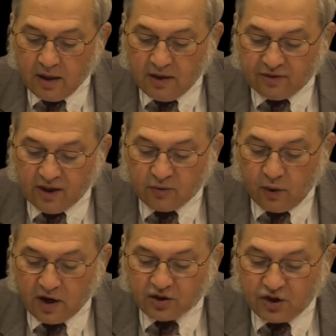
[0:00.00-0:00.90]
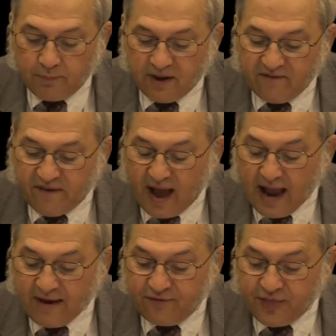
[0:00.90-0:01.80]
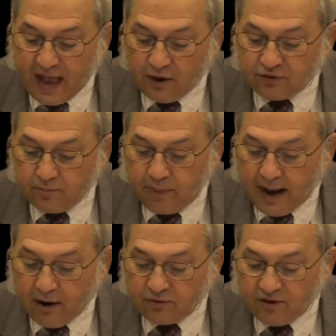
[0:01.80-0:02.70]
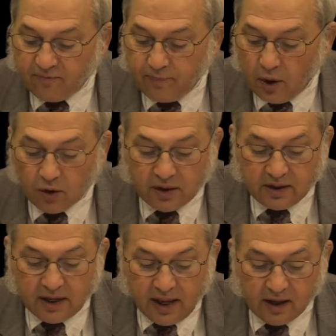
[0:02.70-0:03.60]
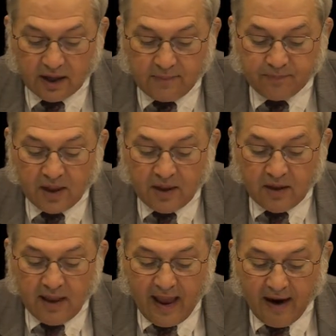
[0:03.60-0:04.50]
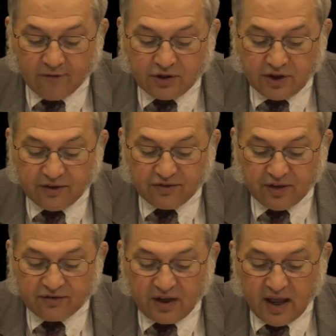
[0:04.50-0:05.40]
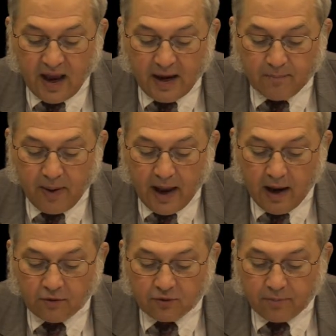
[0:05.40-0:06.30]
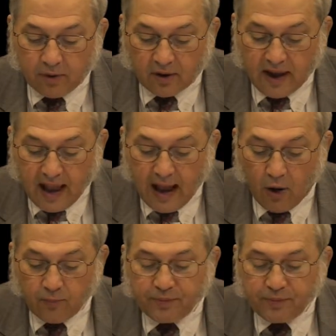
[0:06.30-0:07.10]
He says we are shipping 5,000 pounds of milk daily, averaging 69 pounds per cow.